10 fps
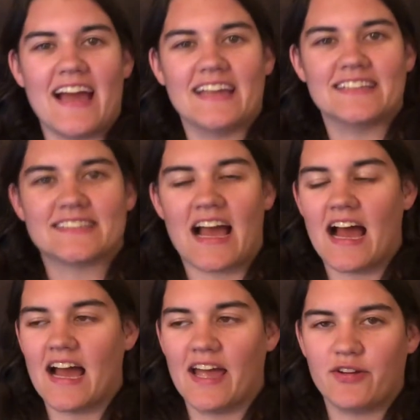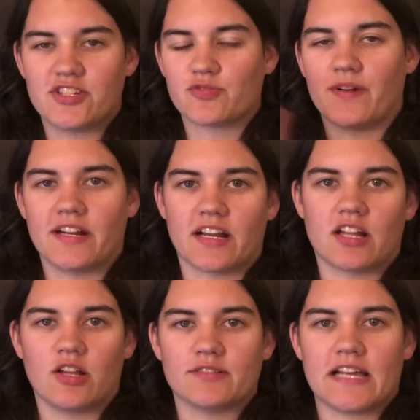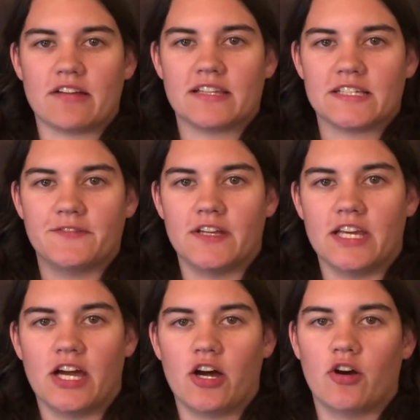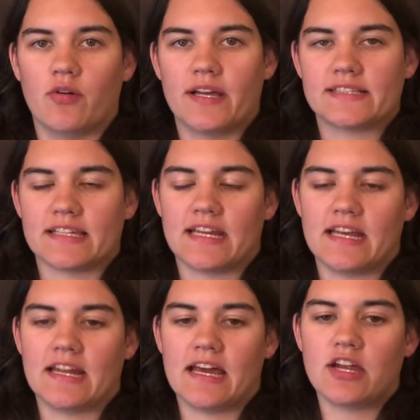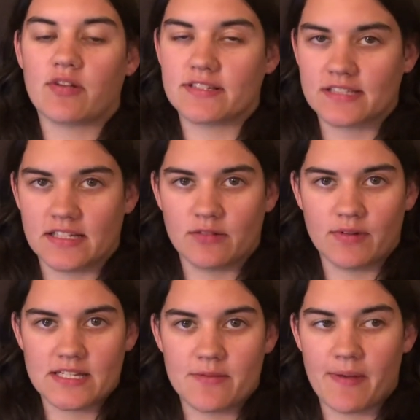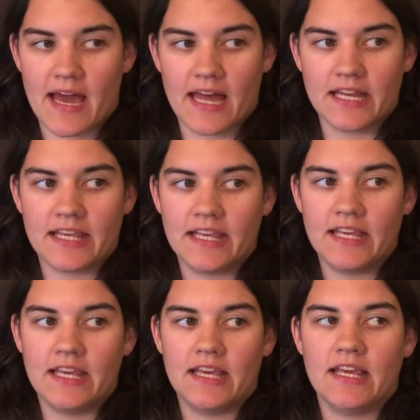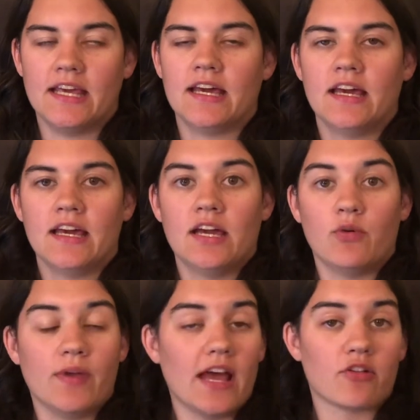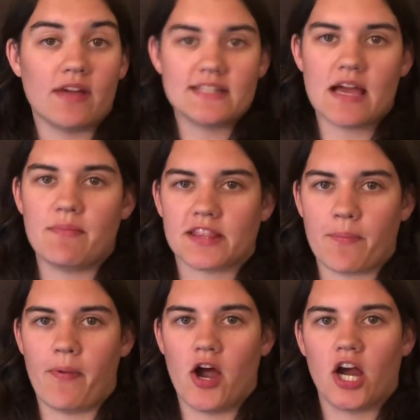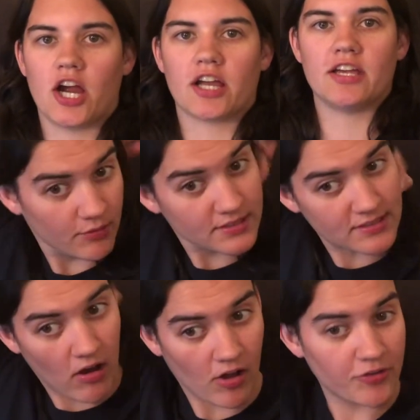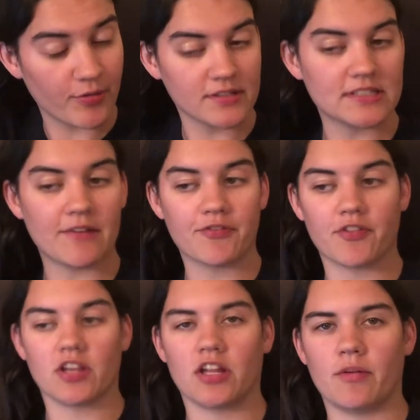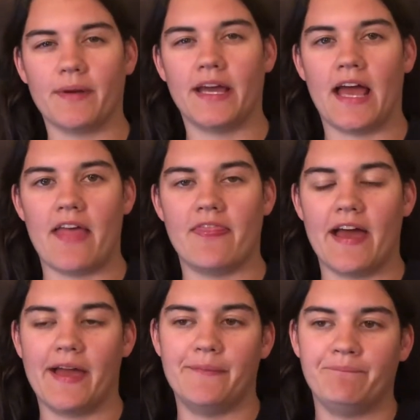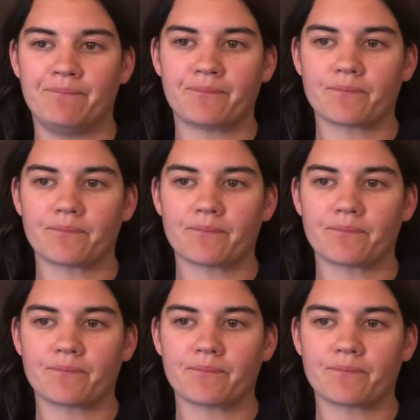guys, I just wanted to close out this video. It's late at night. Grayson went to bed. He, we had a great time at the park. It was all to ourselves for a little bit and then